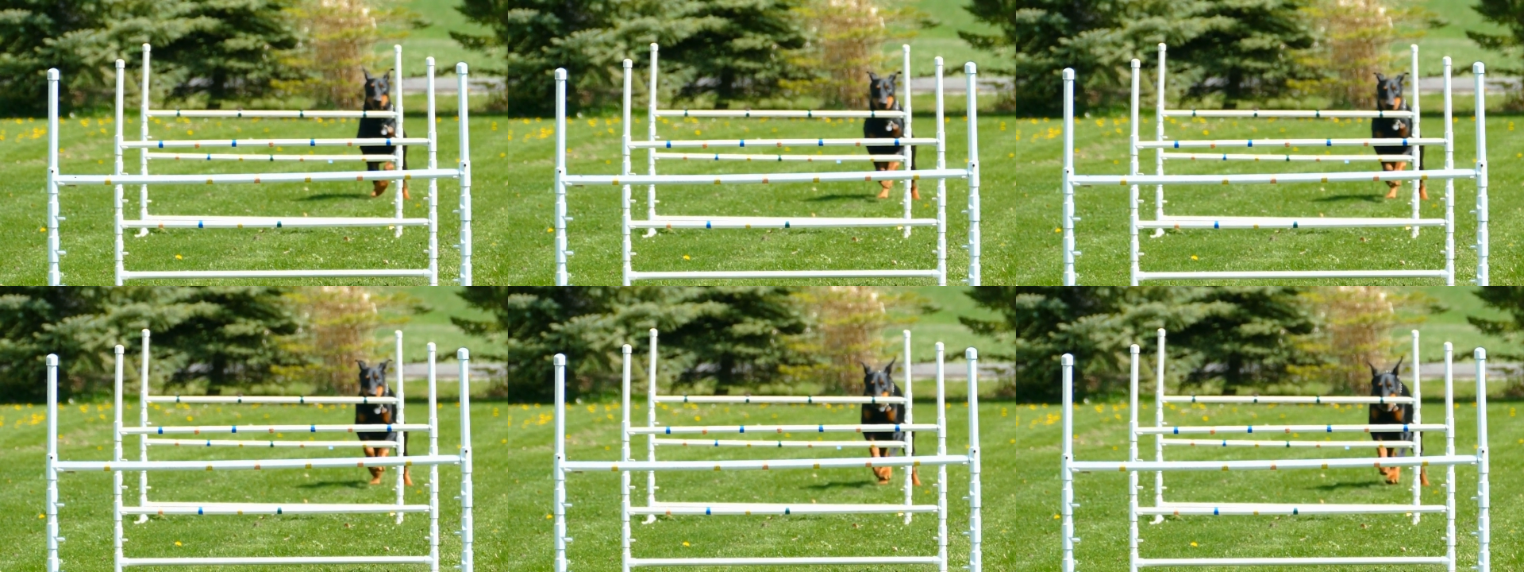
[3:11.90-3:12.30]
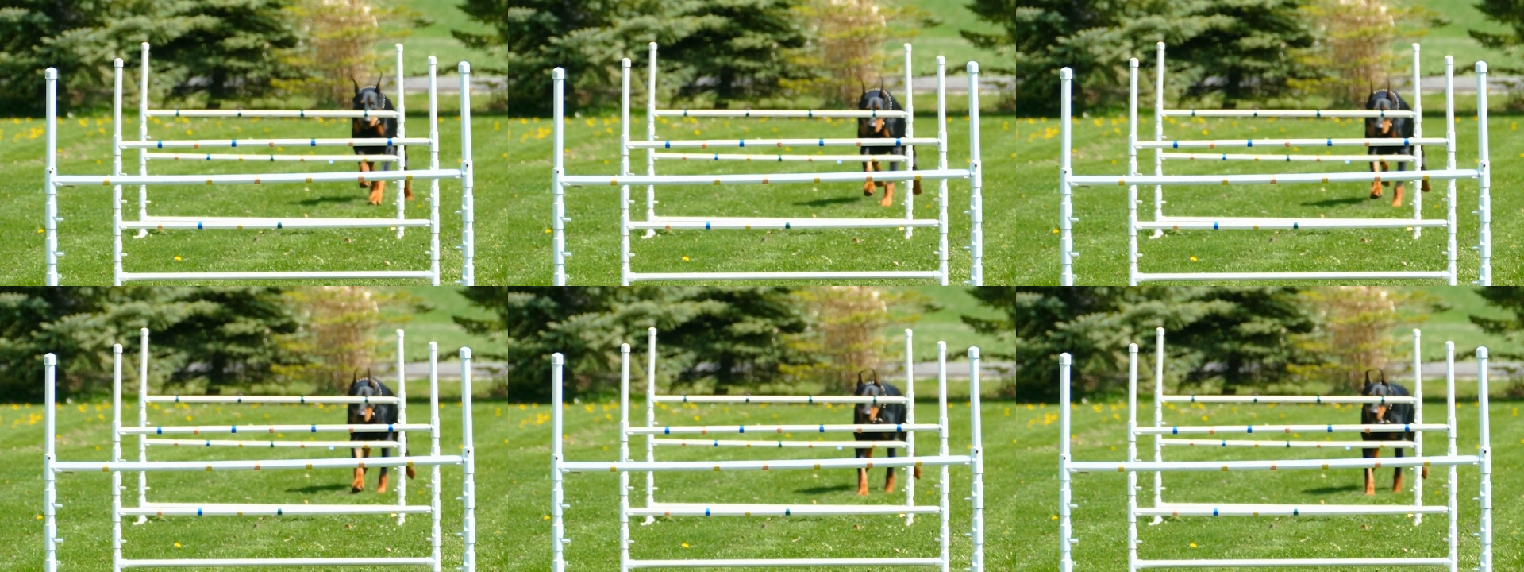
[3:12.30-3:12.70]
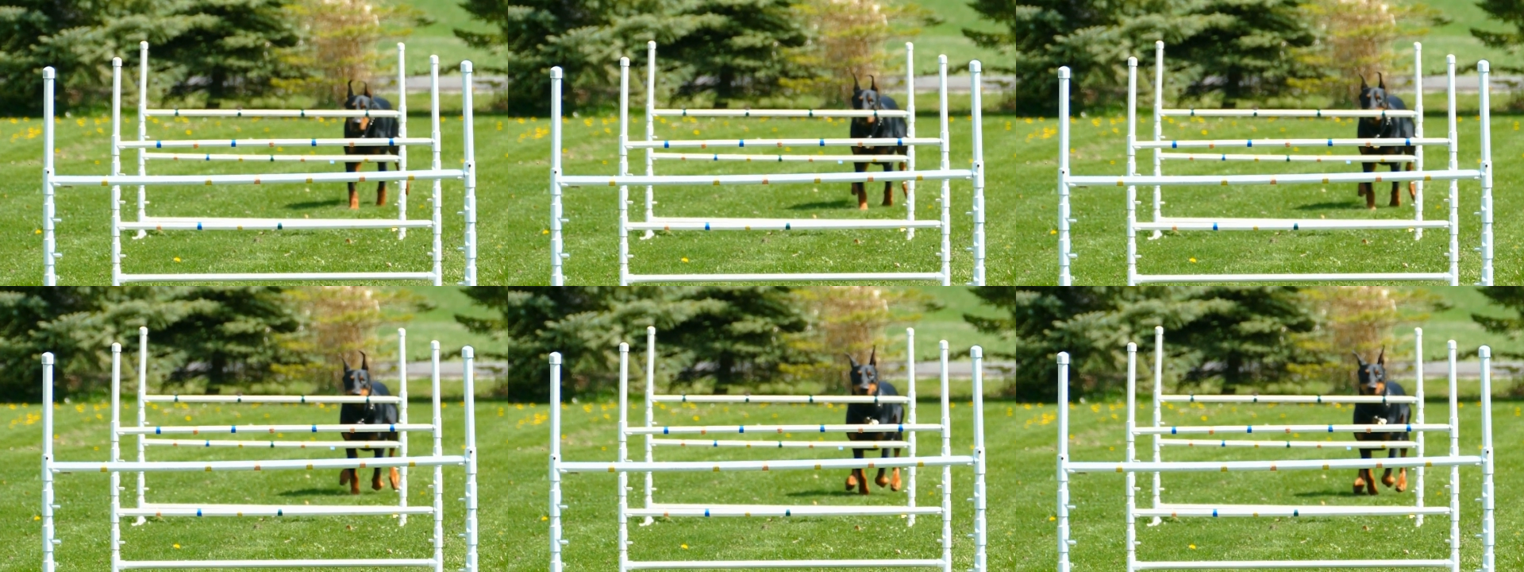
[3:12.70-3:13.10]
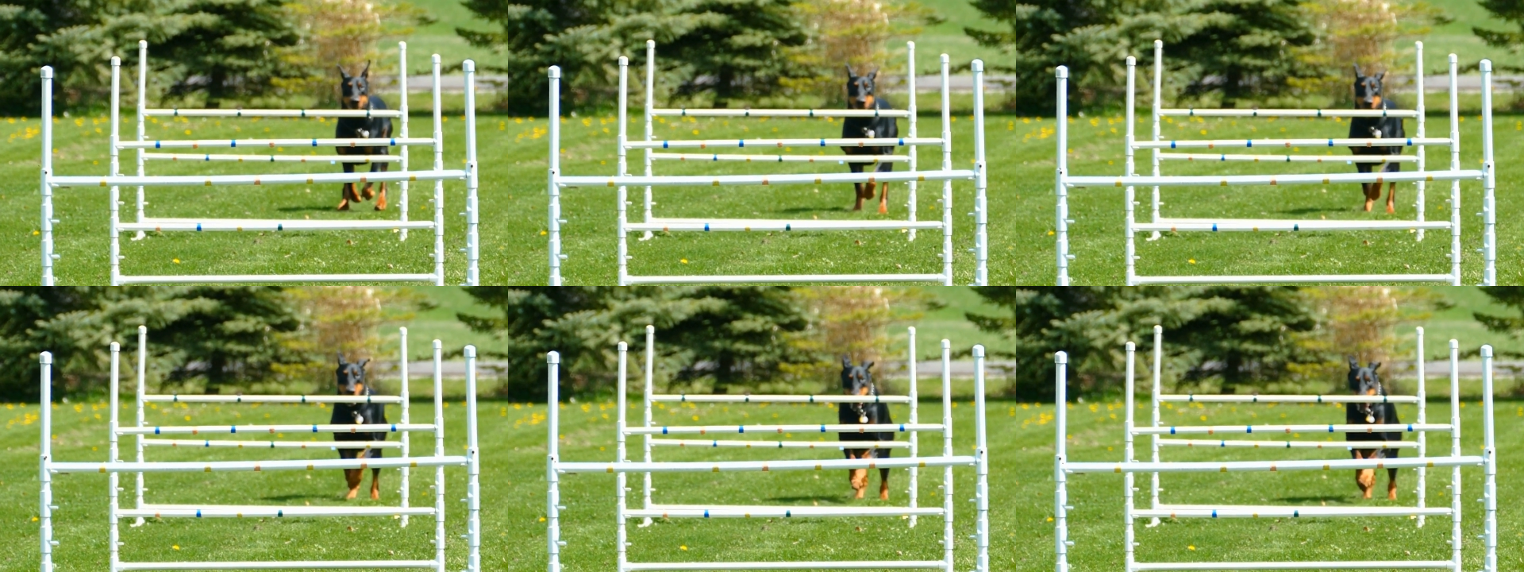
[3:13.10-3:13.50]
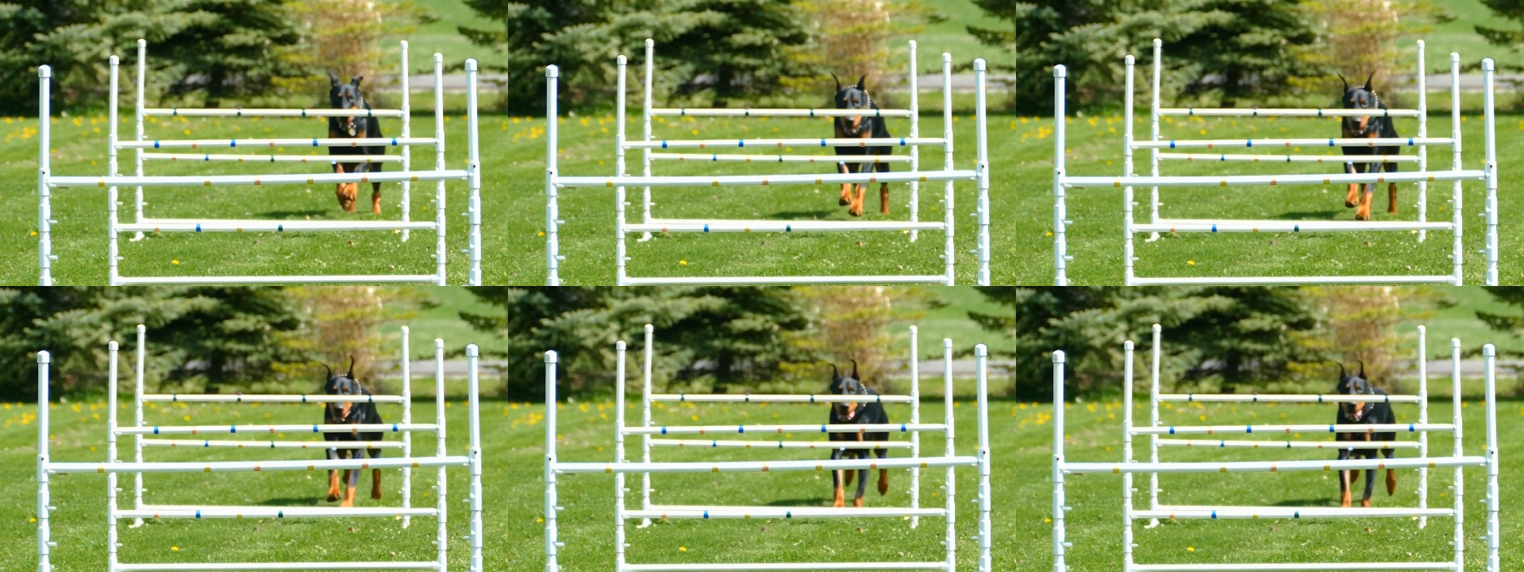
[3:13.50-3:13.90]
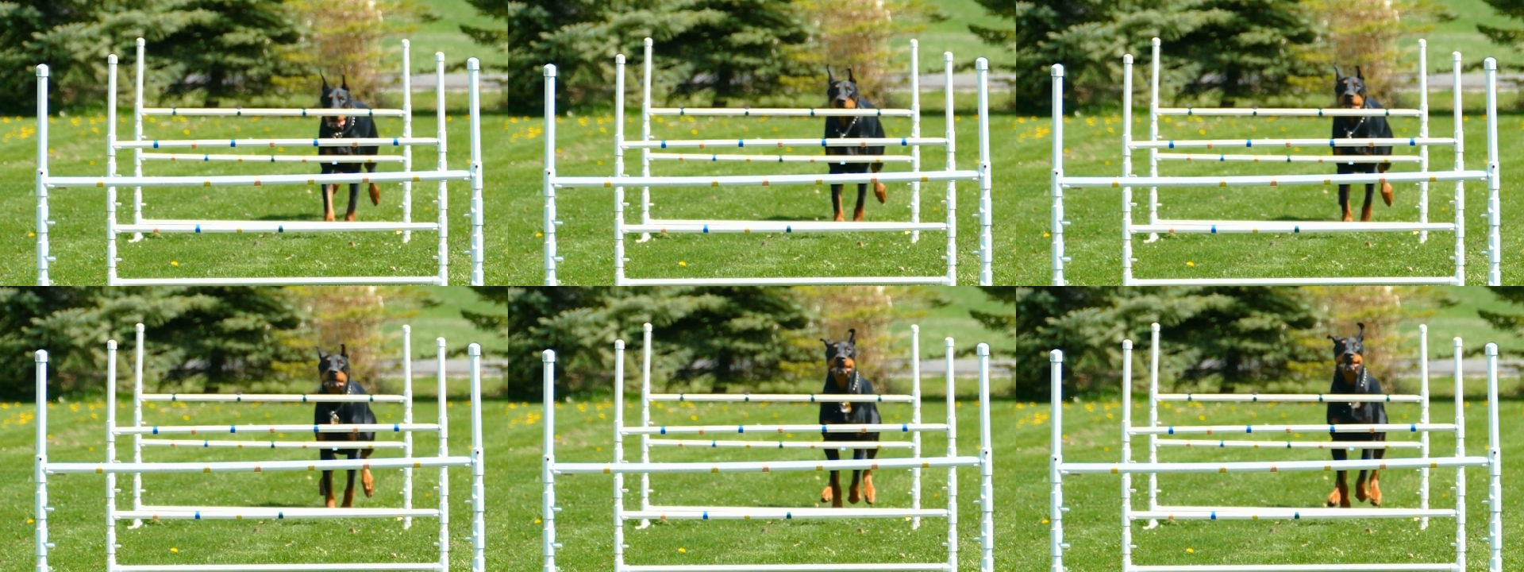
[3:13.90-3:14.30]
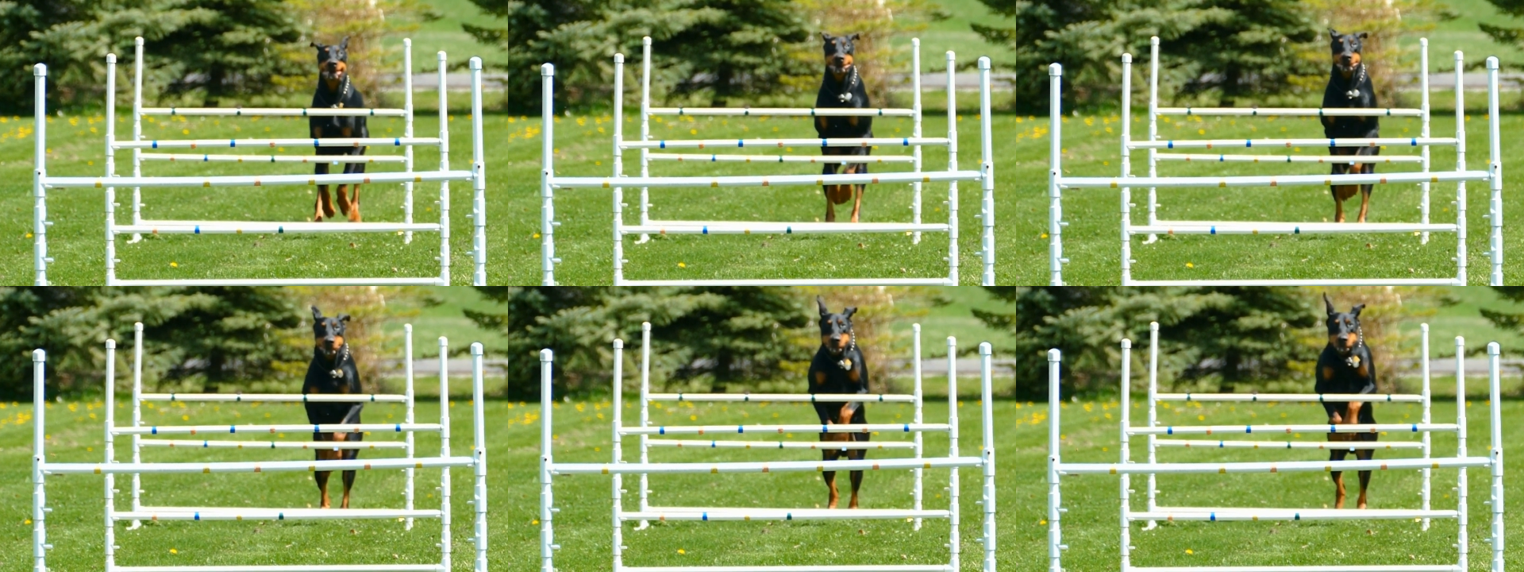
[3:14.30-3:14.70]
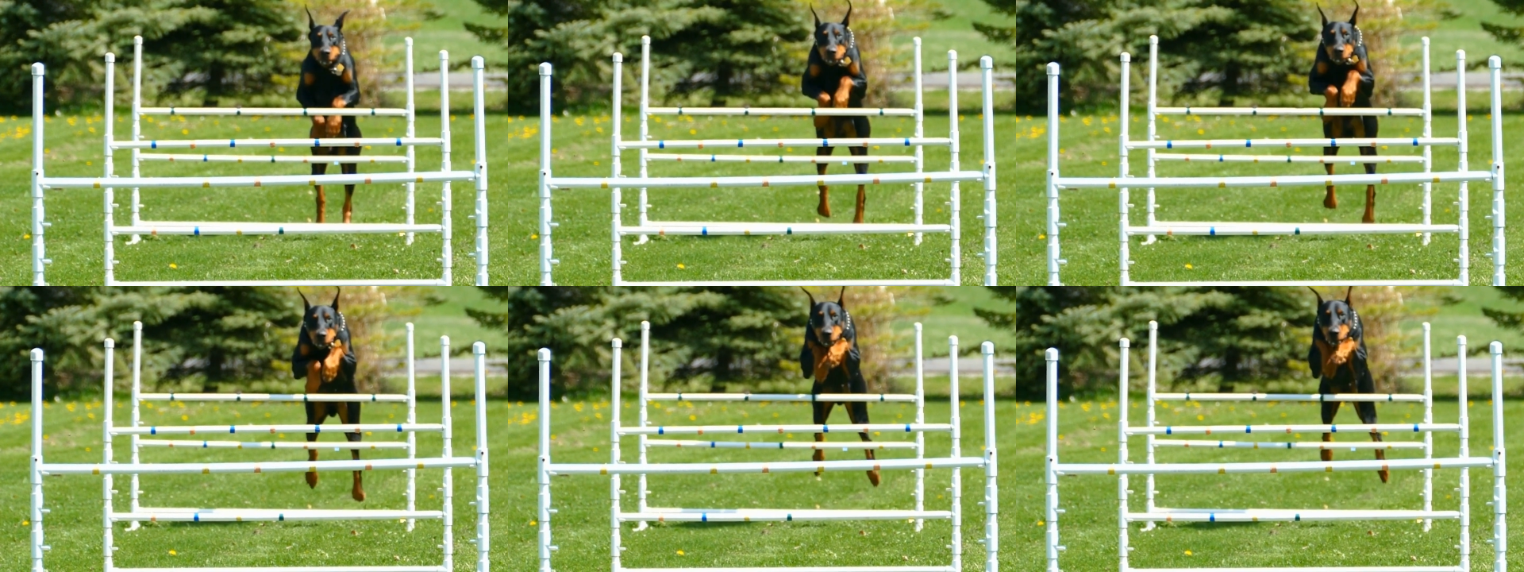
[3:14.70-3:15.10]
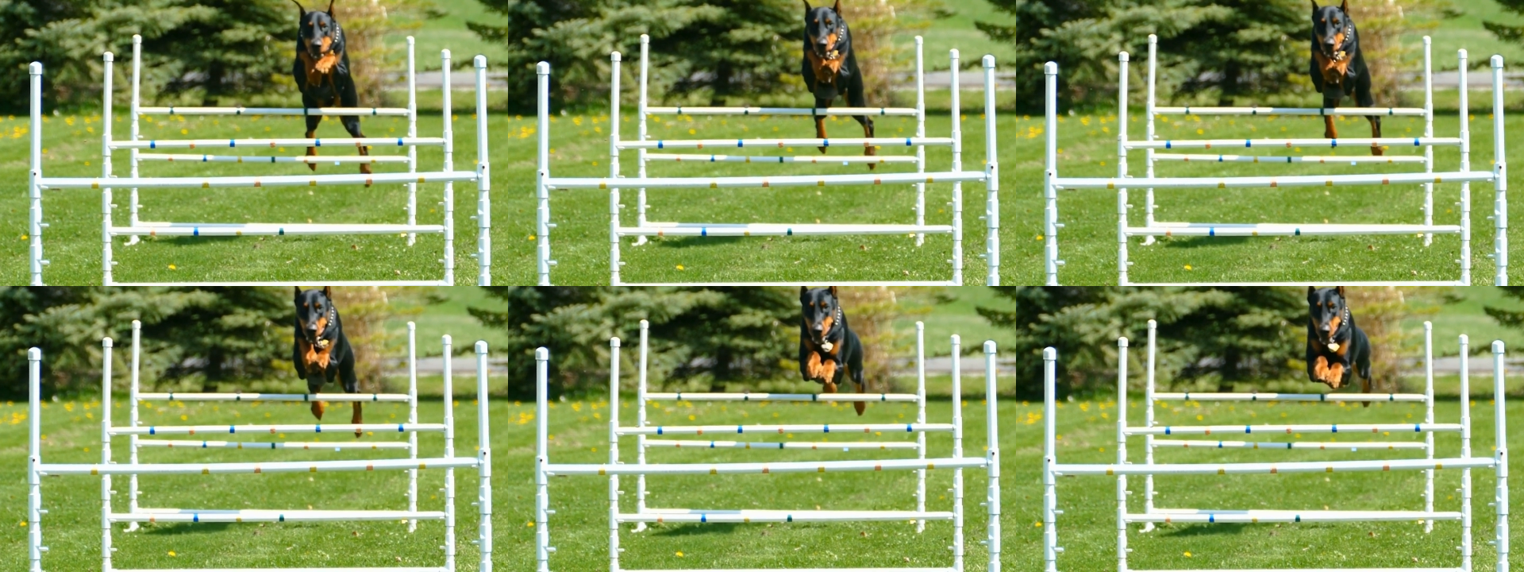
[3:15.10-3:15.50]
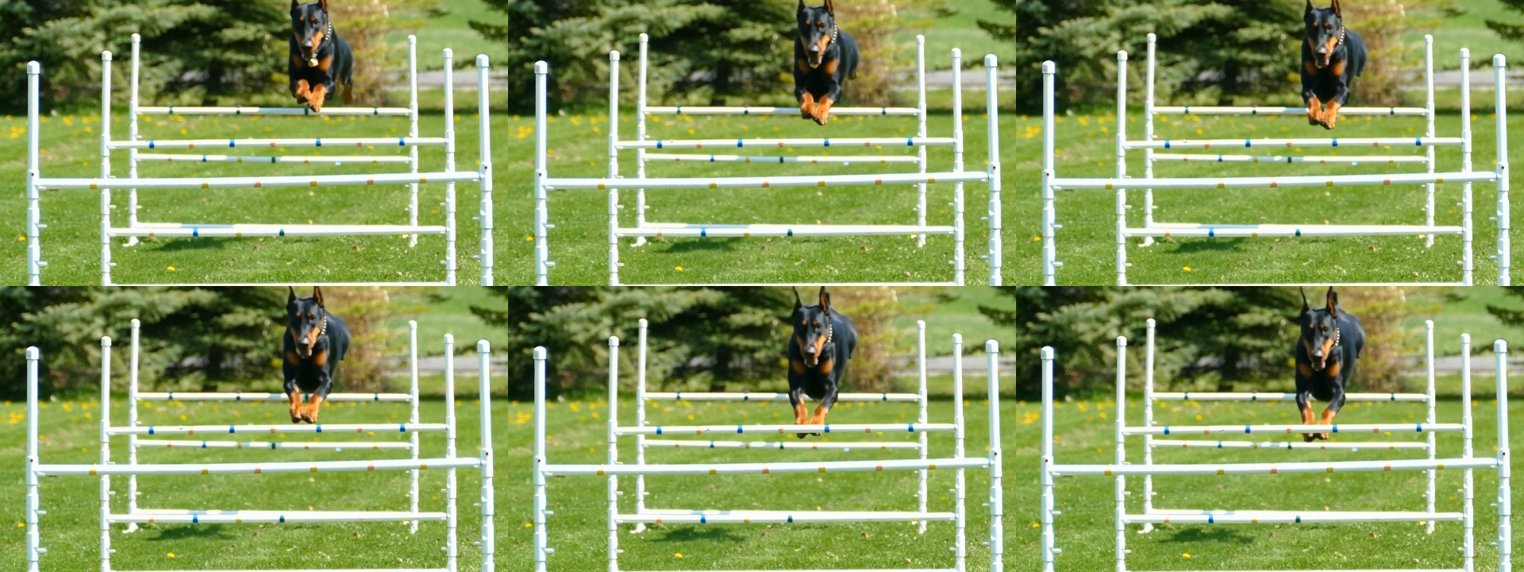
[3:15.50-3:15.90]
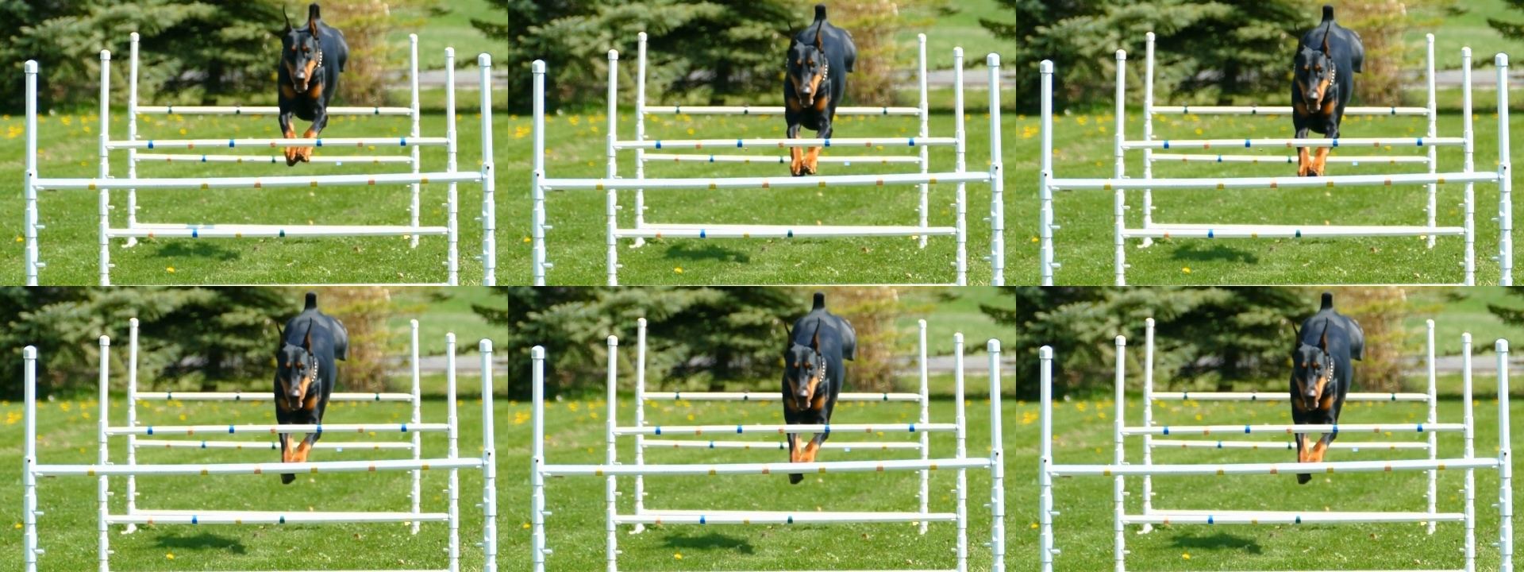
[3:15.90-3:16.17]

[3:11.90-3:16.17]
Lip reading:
[unreadable: no face in view]